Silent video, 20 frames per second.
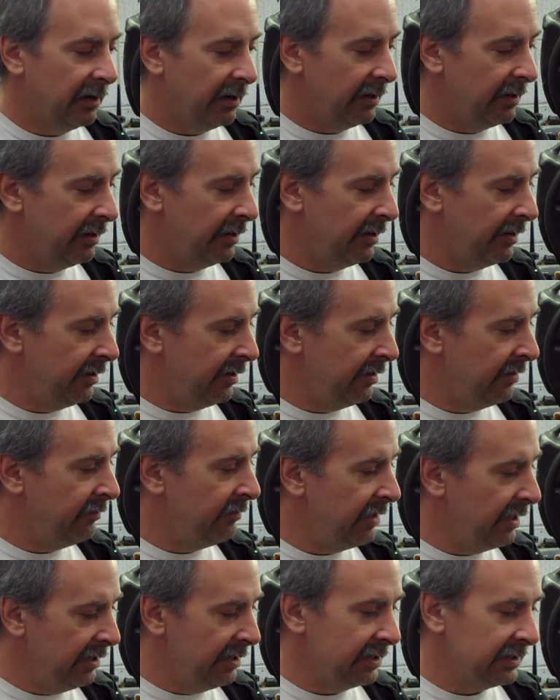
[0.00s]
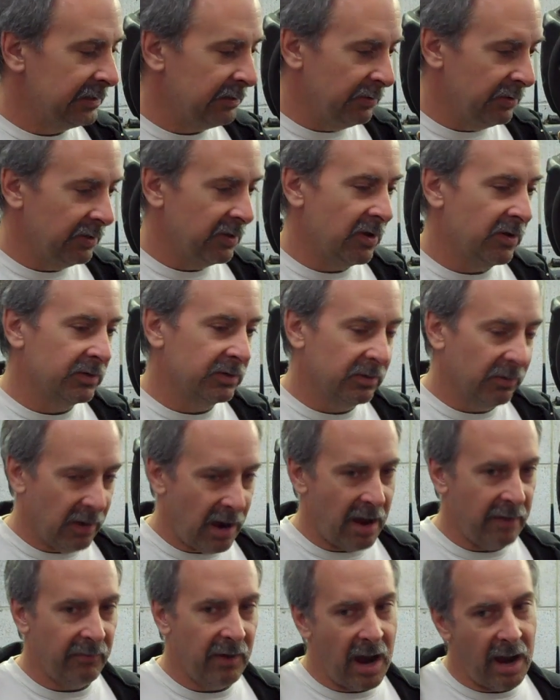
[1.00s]
And this one goes
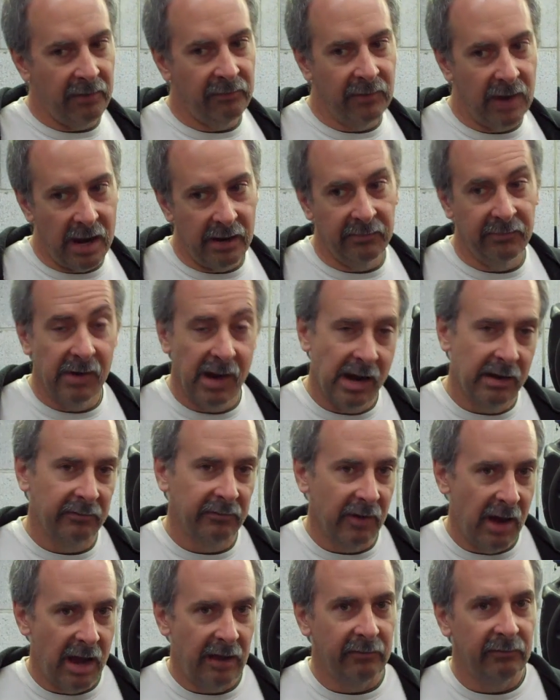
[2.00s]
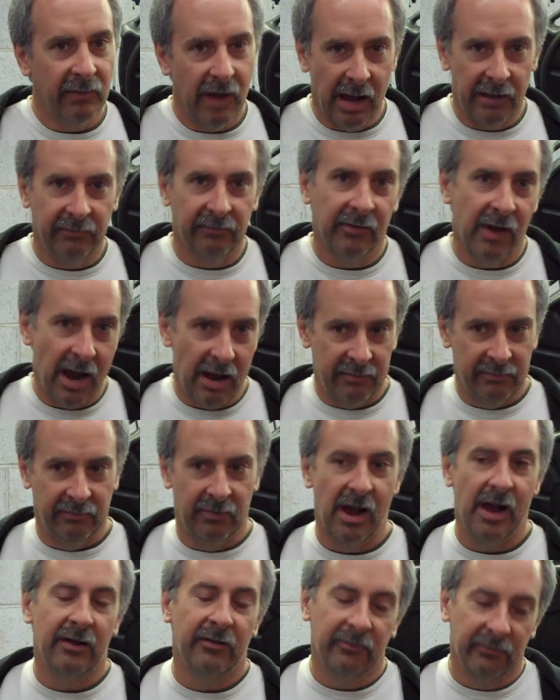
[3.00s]
rot, rot, rot, rot, rot, rot, rot,
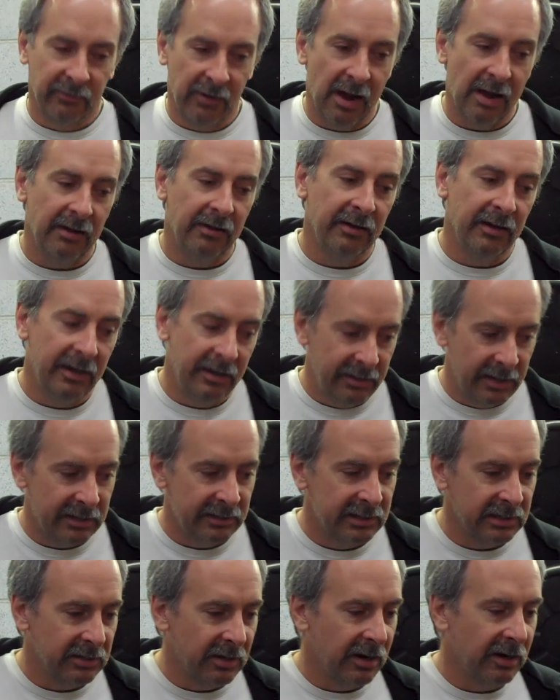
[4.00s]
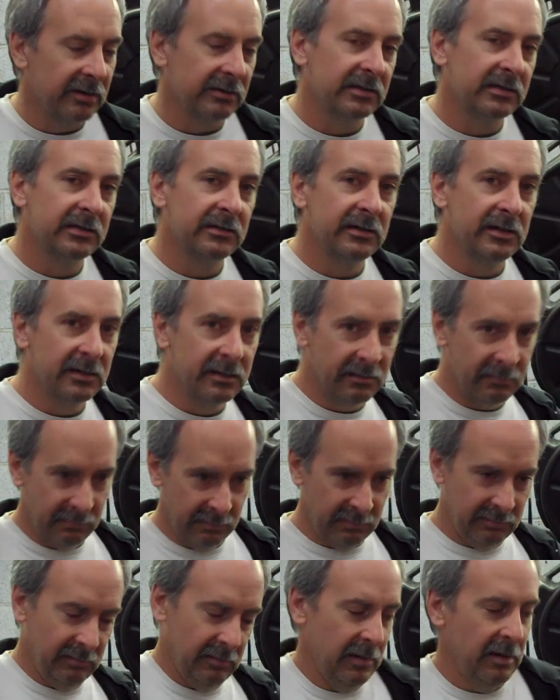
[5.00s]
rot, rot, and then starts and
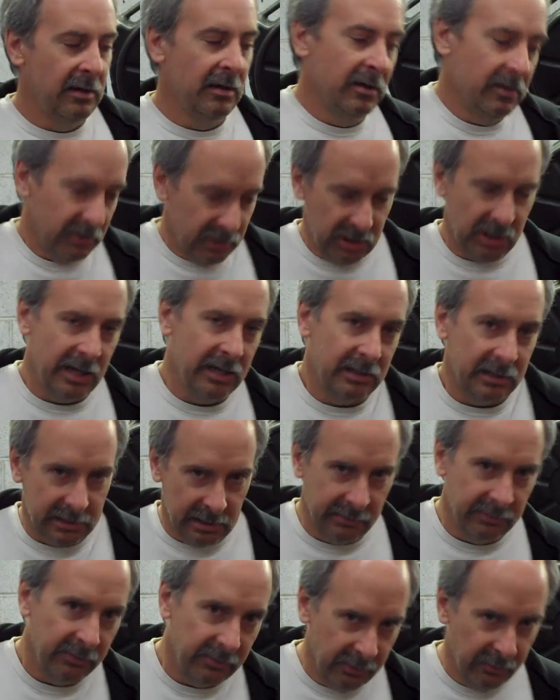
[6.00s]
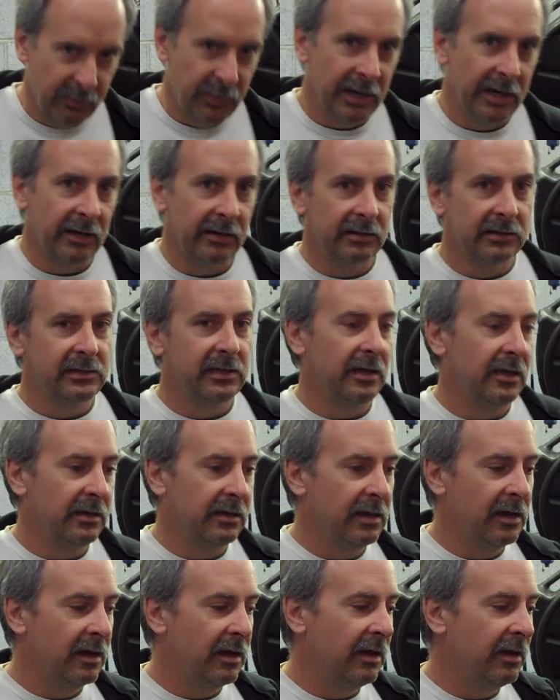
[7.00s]
shakes a little bit
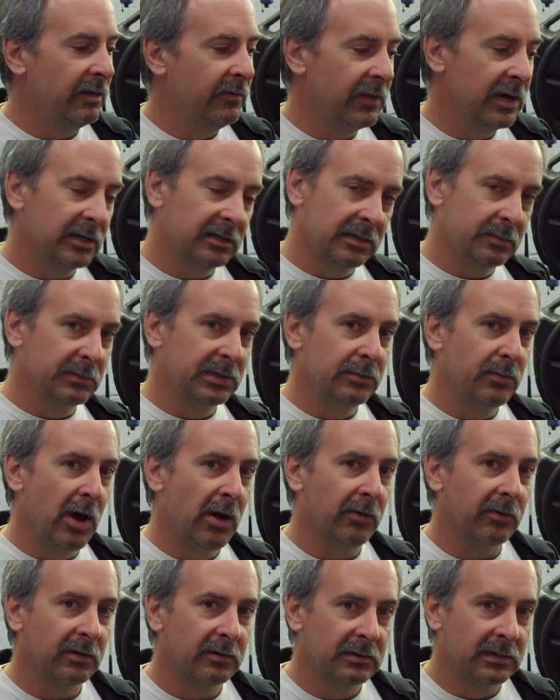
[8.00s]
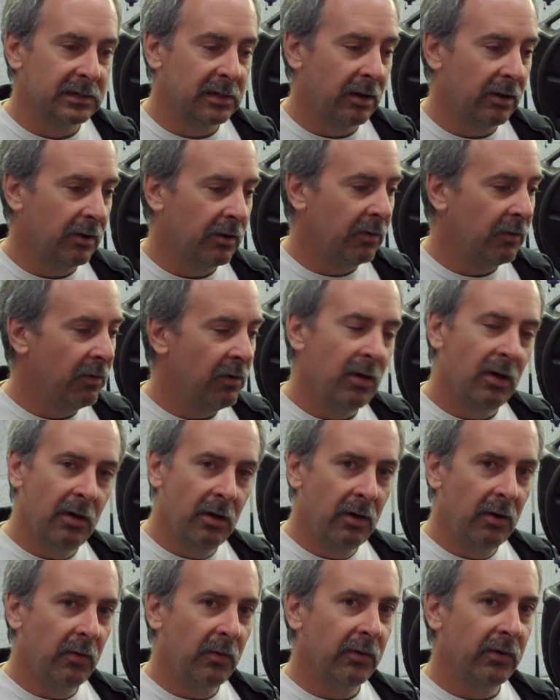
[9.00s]
and makes some smoke. So
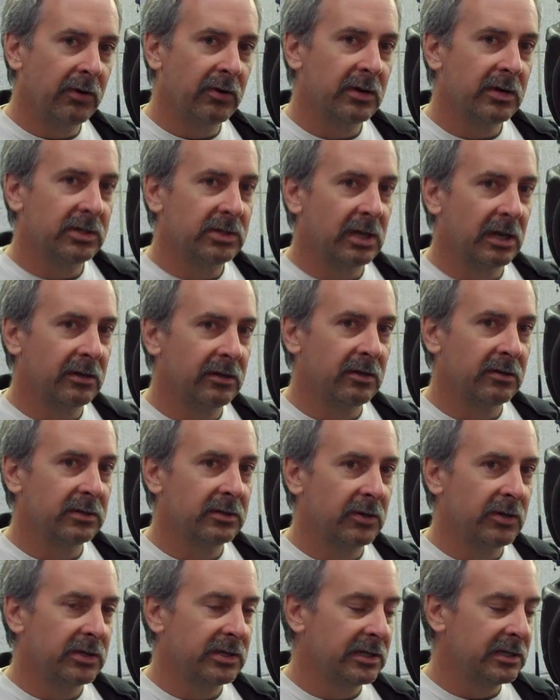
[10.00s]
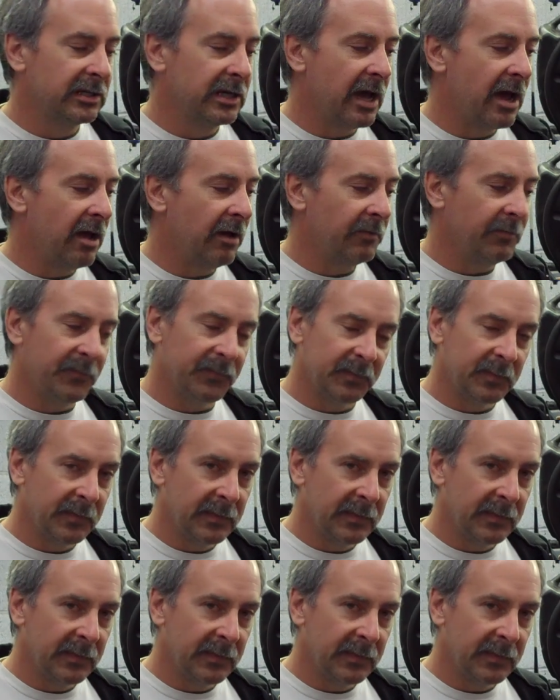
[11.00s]
we're going to check those reasons out.